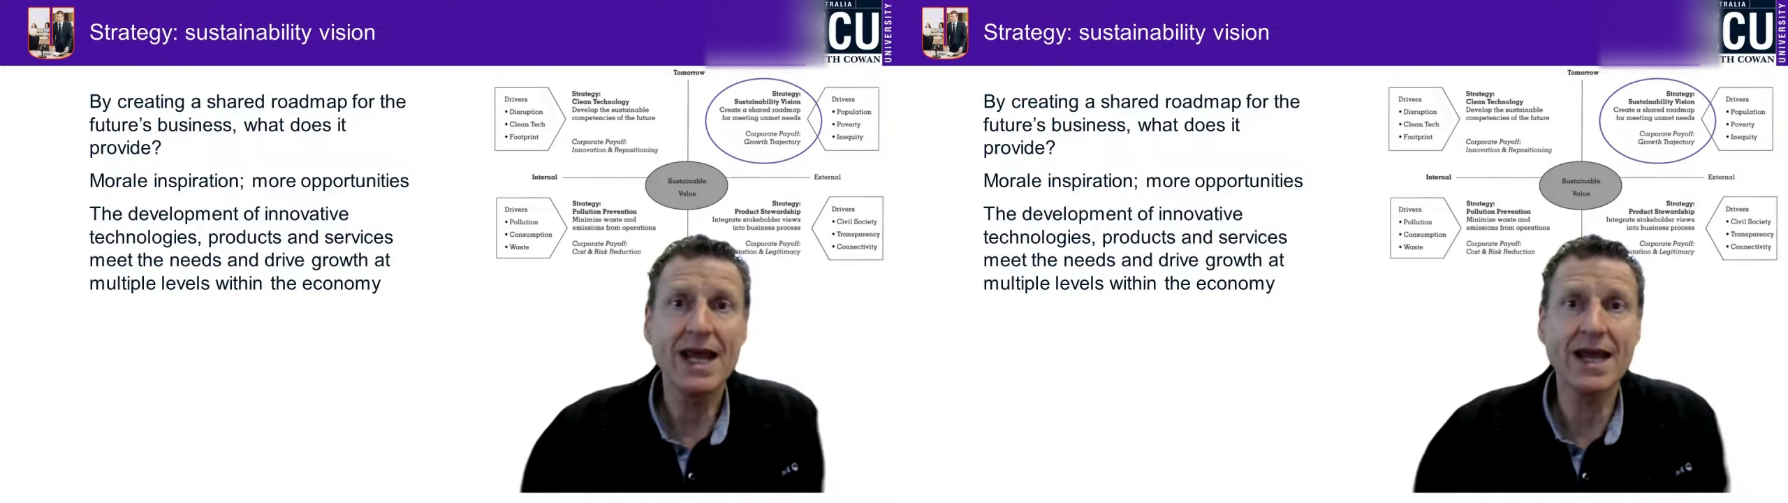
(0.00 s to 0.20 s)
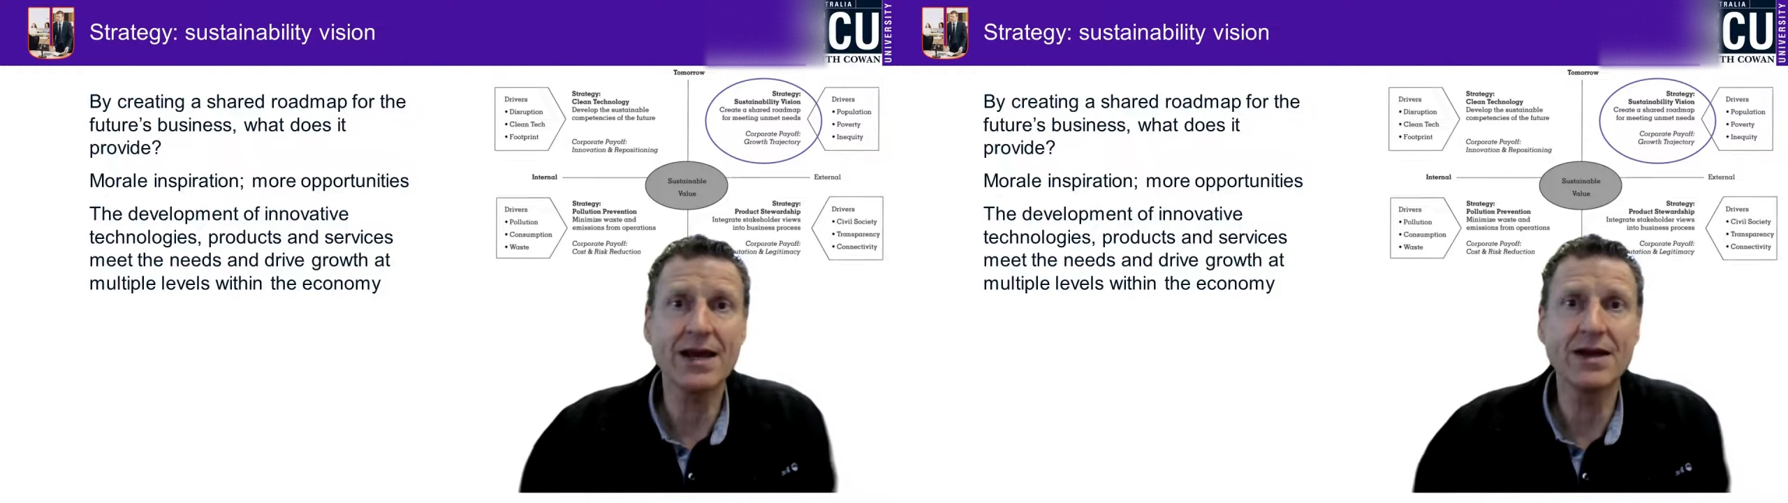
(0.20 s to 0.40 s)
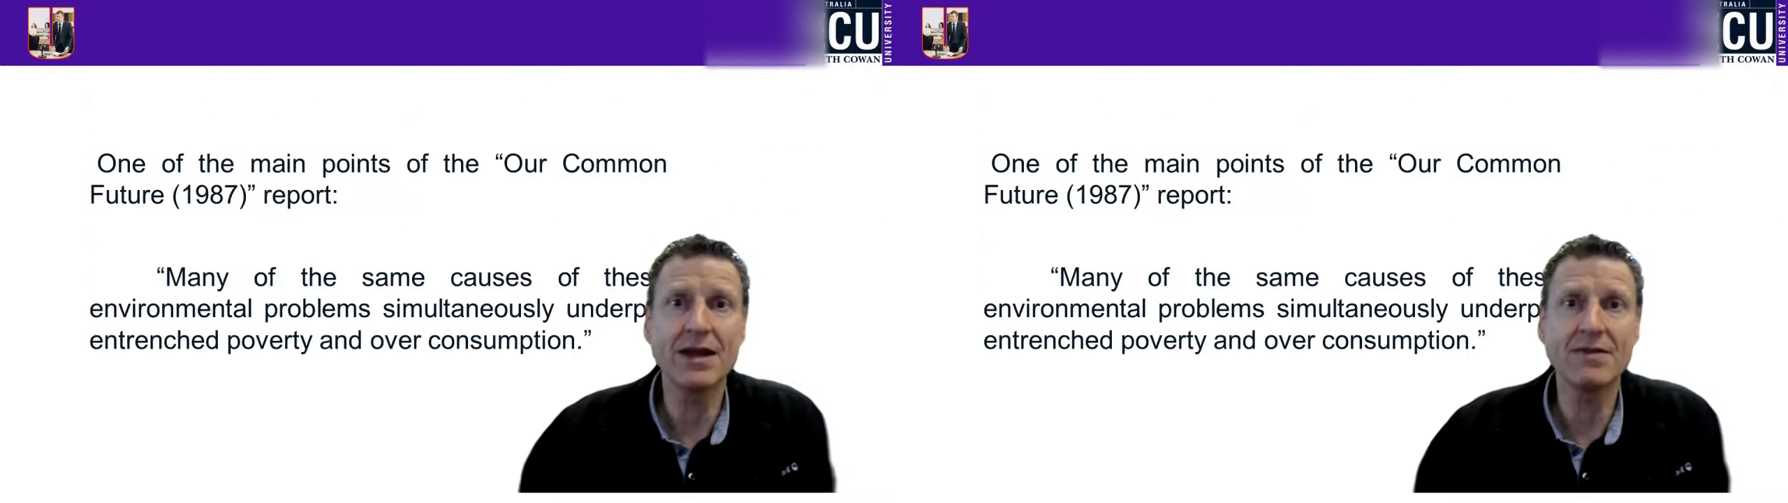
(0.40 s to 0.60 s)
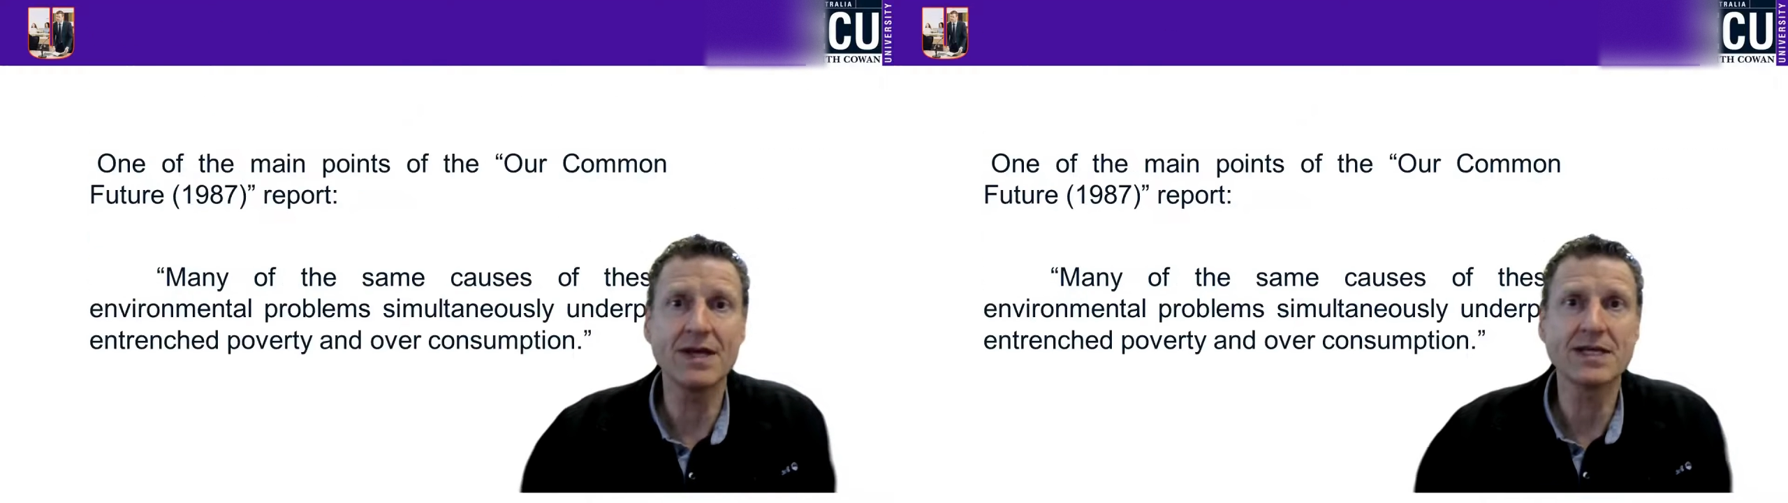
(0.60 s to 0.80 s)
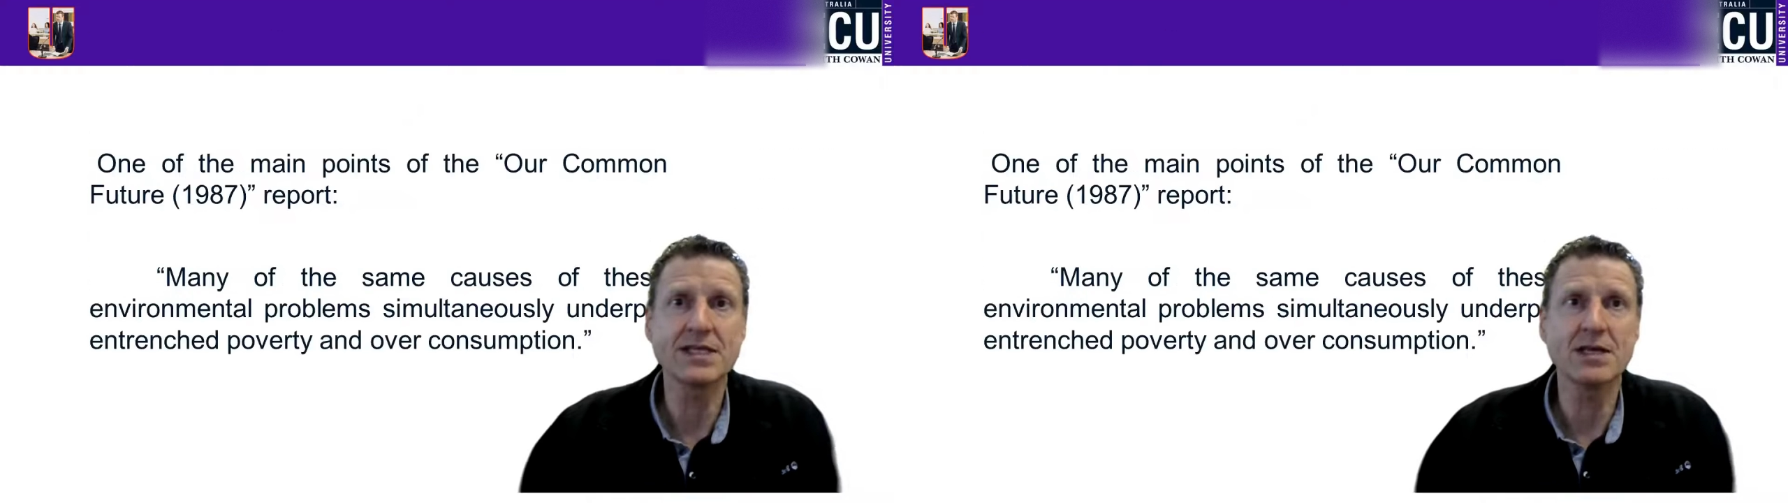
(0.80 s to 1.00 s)
in
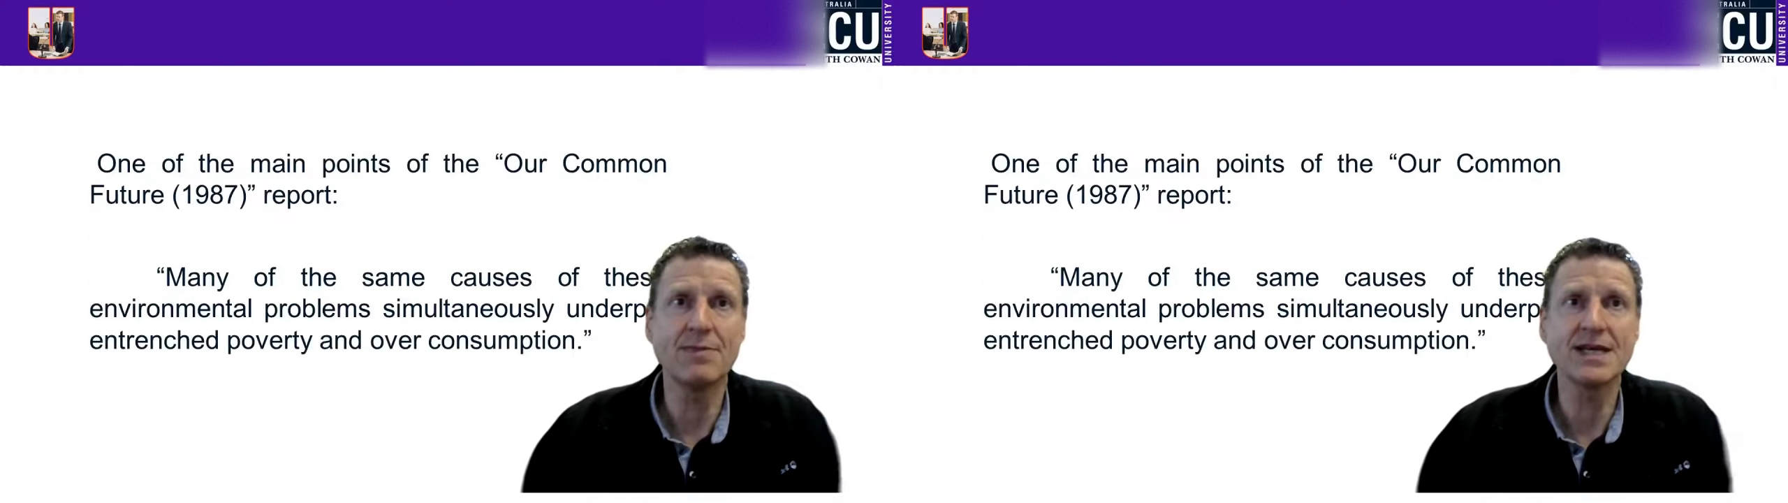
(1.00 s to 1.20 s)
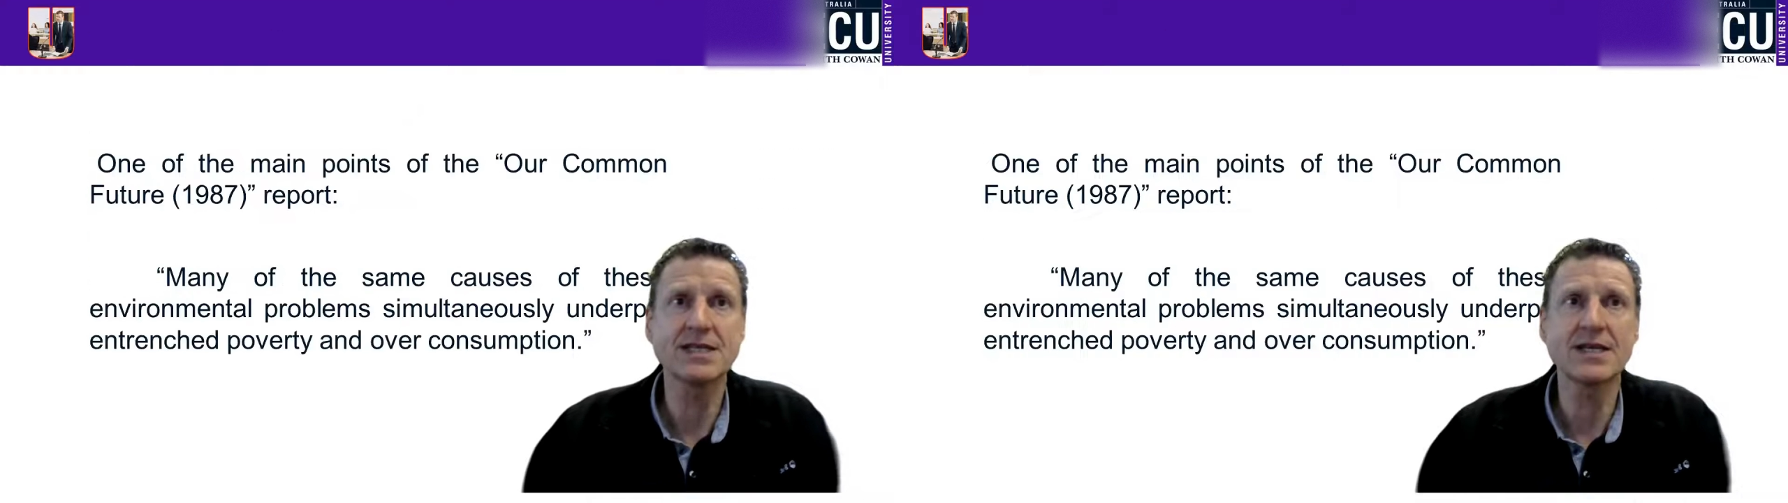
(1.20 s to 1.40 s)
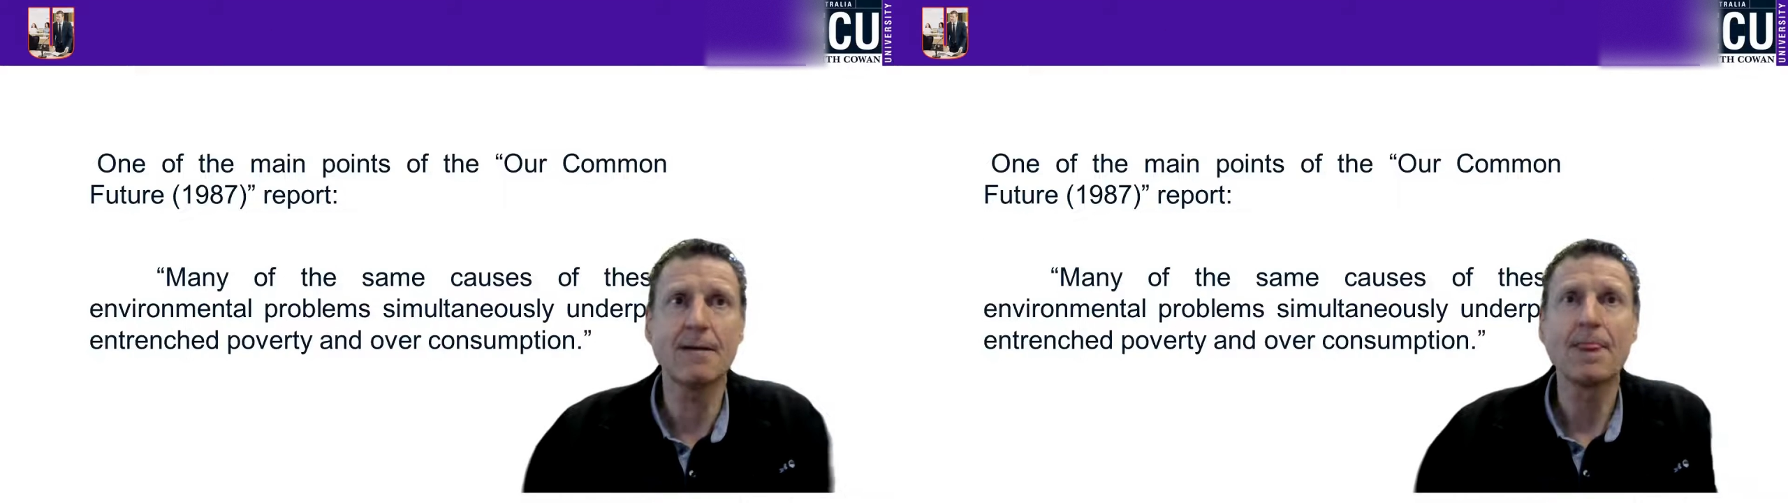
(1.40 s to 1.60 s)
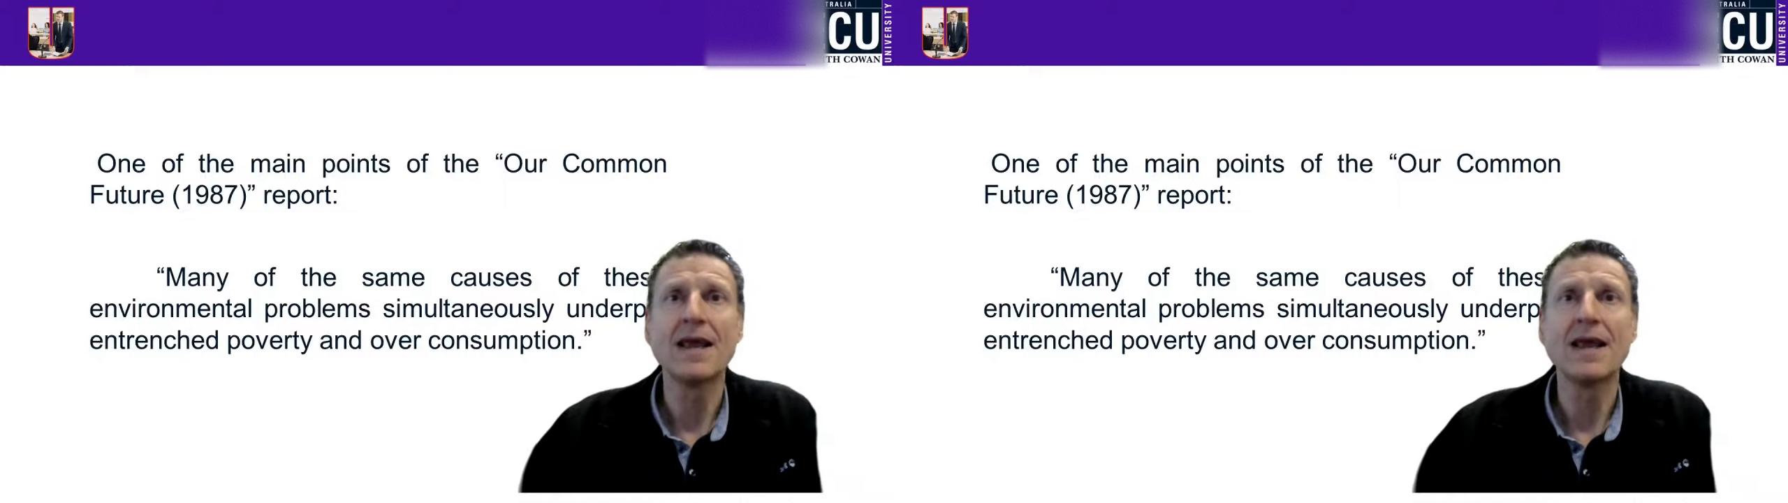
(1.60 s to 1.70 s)
this semester.